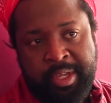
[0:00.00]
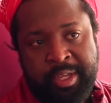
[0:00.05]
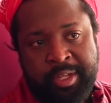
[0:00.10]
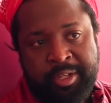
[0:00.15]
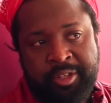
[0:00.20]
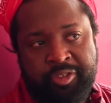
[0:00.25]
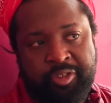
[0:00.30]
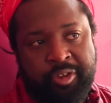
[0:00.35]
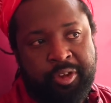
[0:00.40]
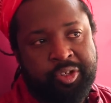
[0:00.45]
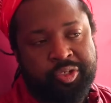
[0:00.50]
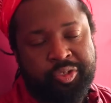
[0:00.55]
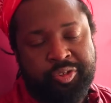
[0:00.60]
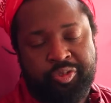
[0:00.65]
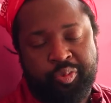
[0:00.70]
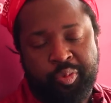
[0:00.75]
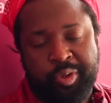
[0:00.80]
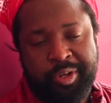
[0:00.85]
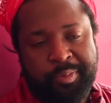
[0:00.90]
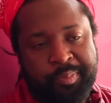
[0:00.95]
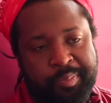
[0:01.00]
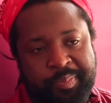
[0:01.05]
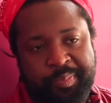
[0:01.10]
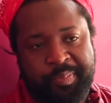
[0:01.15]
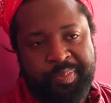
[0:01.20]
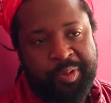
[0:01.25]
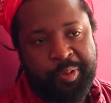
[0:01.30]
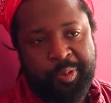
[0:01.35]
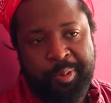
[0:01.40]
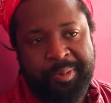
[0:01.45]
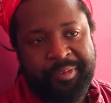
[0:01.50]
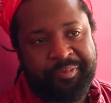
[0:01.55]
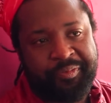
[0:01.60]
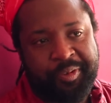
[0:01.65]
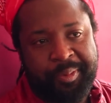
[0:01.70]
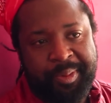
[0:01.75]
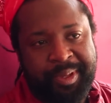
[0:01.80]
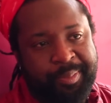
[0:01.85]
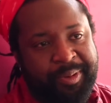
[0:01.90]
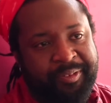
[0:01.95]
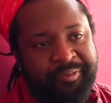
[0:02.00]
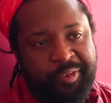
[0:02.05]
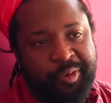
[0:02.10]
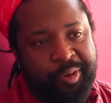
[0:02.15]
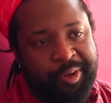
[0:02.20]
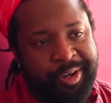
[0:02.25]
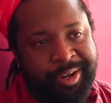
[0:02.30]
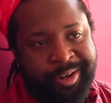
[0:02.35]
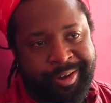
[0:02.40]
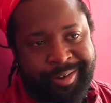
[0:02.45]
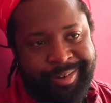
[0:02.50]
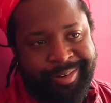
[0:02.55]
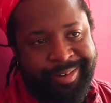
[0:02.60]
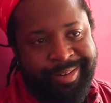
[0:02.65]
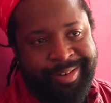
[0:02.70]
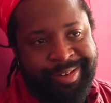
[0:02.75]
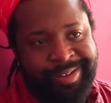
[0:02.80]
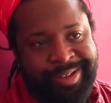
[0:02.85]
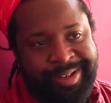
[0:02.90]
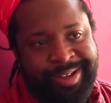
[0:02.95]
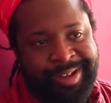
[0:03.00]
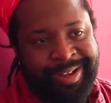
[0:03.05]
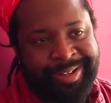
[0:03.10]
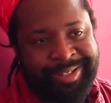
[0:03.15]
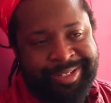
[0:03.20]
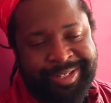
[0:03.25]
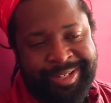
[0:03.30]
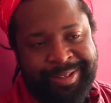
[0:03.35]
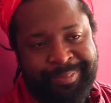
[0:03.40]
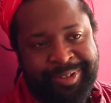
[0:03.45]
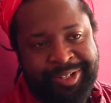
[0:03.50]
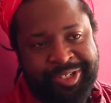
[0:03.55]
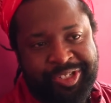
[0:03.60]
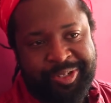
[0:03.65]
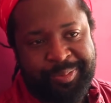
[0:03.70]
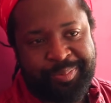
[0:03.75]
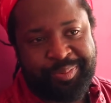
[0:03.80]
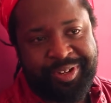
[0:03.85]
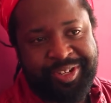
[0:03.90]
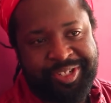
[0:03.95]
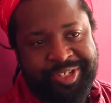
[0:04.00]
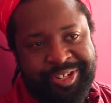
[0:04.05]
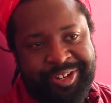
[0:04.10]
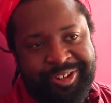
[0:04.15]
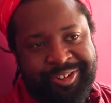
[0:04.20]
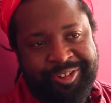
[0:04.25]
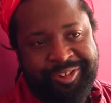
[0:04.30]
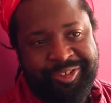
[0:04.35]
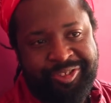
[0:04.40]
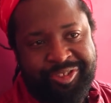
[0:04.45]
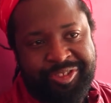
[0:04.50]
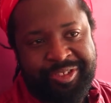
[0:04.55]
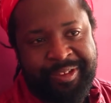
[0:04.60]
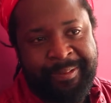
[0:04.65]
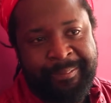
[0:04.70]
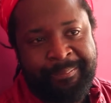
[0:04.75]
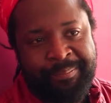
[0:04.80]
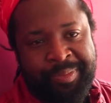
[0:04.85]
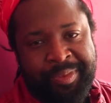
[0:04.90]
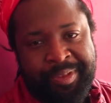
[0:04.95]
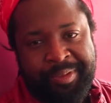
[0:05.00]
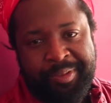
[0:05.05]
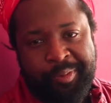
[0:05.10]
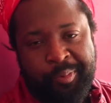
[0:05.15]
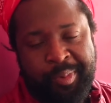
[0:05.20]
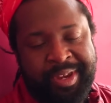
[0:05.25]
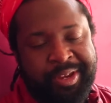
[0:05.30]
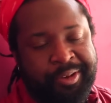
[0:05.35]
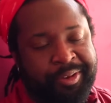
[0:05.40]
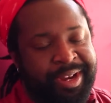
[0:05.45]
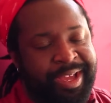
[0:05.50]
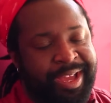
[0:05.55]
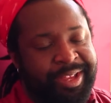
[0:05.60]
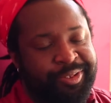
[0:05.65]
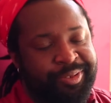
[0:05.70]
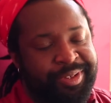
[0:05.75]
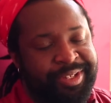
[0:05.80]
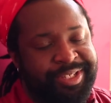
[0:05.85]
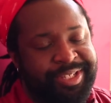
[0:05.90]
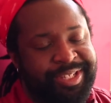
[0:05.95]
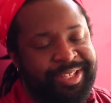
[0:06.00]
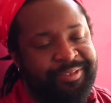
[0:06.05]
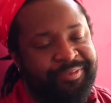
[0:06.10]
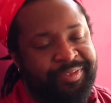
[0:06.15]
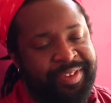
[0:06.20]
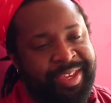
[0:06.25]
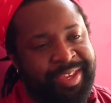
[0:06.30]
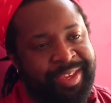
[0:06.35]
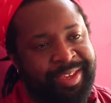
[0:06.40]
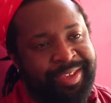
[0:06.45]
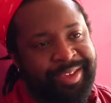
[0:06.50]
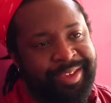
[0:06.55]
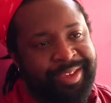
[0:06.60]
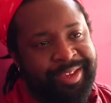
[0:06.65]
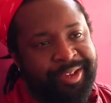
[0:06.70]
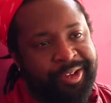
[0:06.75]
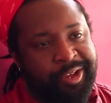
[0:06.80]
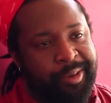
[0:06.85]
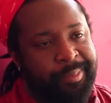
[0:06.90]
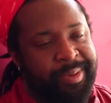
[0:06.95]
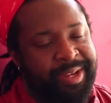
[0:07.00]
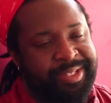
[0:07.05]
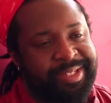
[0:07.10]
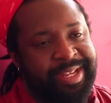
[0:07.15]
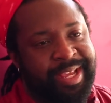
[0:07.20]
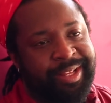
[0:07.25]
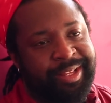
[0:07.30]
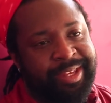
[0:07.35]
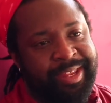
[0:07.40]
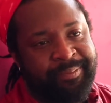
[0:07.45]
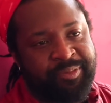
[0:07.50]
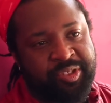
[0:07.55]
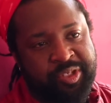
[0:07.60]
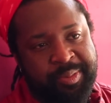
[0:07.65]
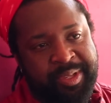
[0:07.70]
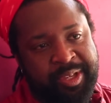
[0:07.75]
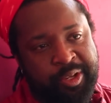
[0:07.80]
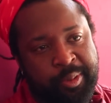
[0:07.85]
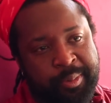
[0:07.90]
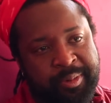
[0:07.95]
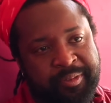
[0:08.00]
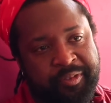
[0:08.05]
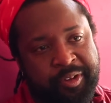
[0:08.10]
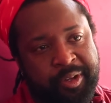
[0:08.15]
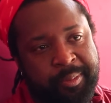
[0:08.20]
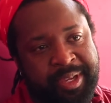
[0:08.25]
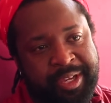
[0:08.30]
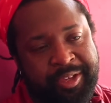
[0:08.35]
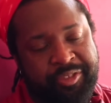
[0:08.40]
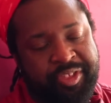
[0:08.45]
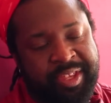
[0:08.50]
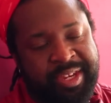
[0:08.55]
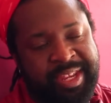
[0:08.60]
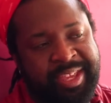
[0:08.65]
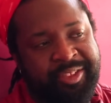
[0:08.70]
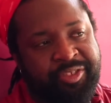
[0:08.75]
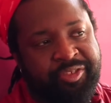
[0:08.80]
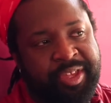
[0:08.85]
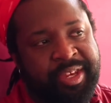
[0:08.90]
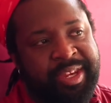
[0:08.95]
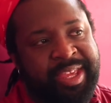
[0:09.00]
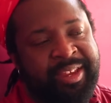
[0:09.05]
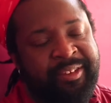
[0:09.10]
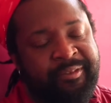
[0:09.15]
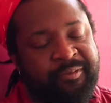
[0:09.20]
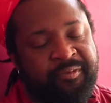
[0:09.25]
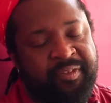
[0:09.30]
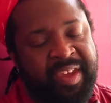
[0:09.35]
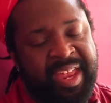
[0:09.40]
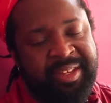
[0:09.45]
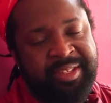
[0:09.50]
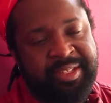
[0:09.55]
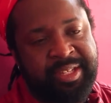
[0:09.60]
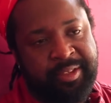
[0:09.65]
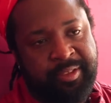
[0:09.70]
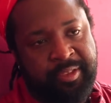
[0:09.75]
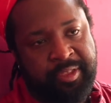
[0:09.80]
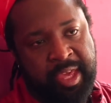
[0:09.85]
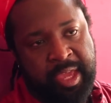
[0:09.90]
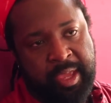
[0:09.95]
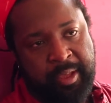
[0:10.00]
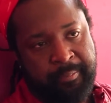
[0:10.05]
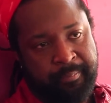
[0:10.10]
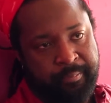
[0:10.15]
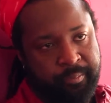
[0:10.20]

These countries weren't homophobic before until a bunch of preachers, when they're not doing TV, come and tell them to be homophobic. It's an invented thing.